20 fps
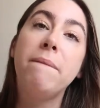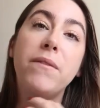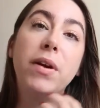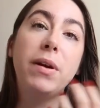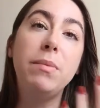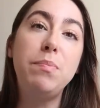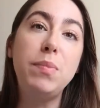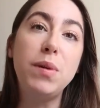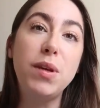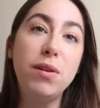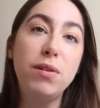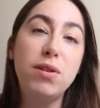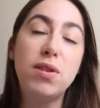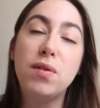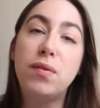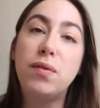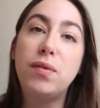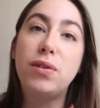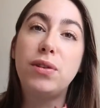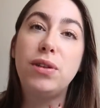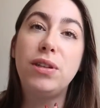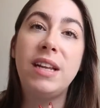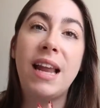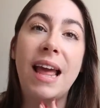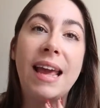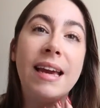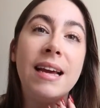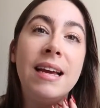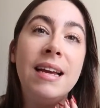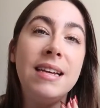very beautiful,
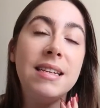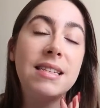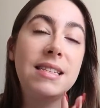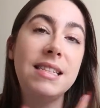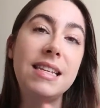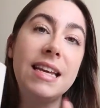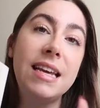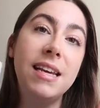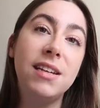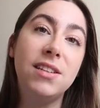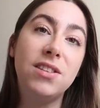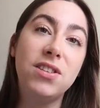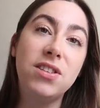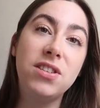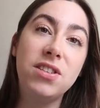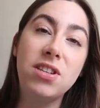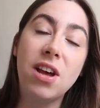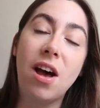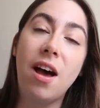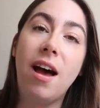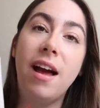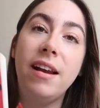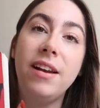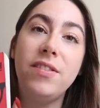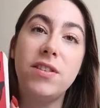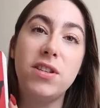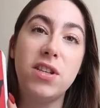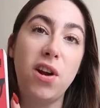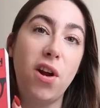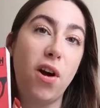like sea and sun,
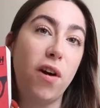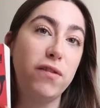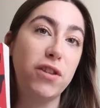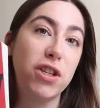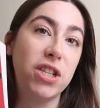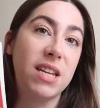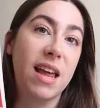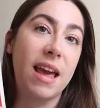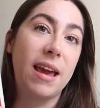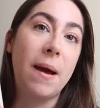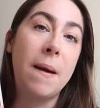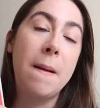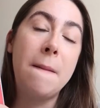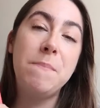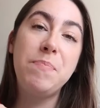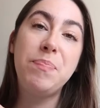and there's a lot of just like